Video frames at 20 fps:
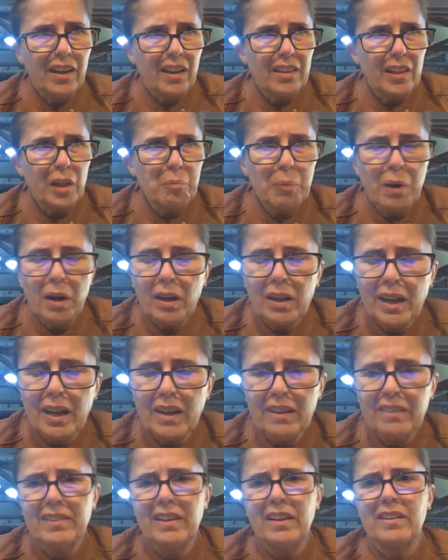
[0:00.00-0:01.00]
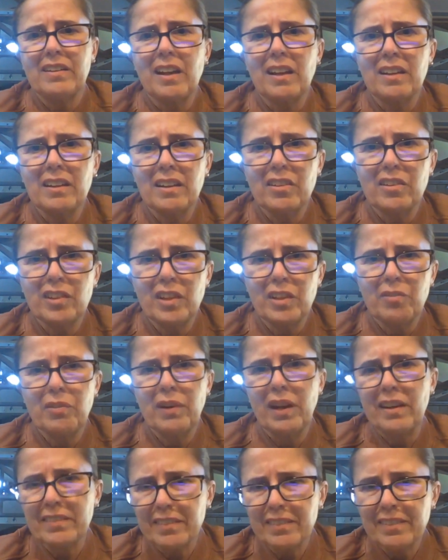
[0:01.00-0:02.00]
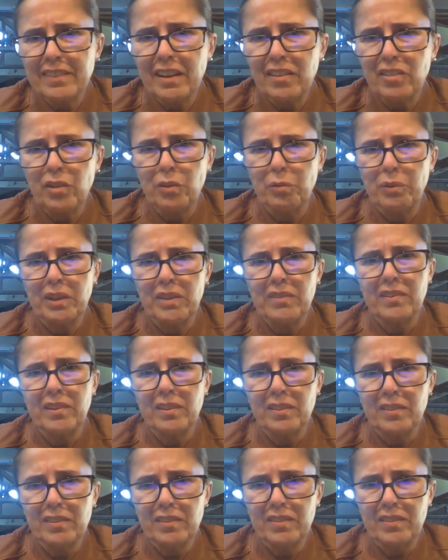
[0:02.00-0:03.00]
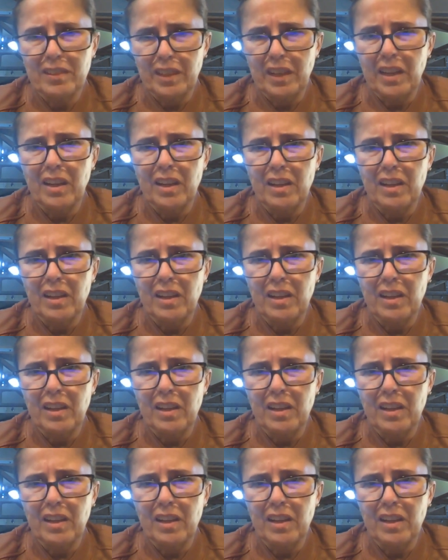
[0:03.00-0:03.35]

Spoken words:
They bought a lot of technology for existential reasons